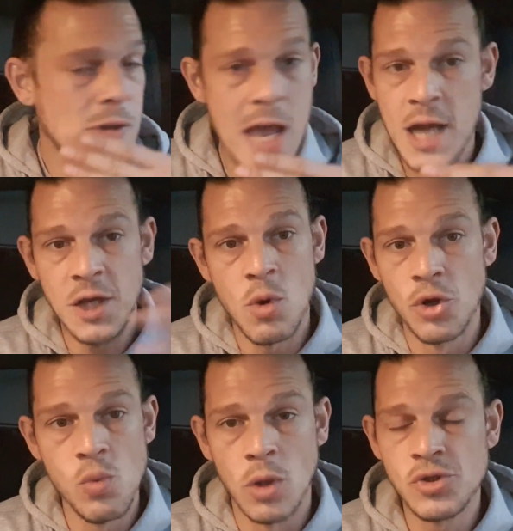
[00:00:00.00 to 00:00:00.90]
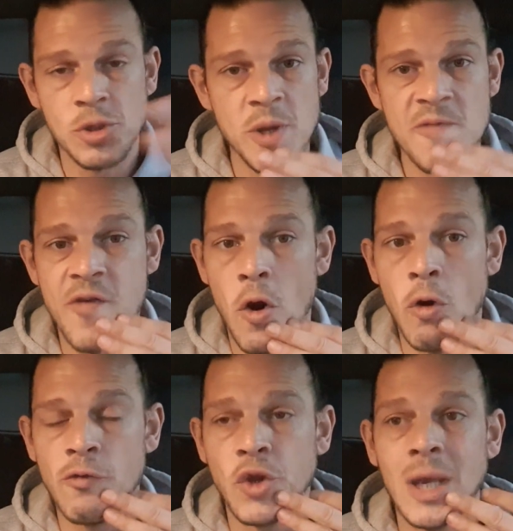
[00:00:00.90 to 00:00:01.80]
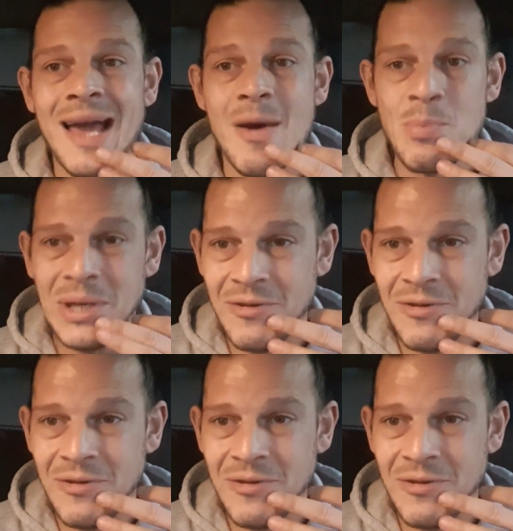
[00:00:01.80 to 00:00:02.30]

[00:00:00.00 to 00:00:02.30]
anyone who wants to be involved can be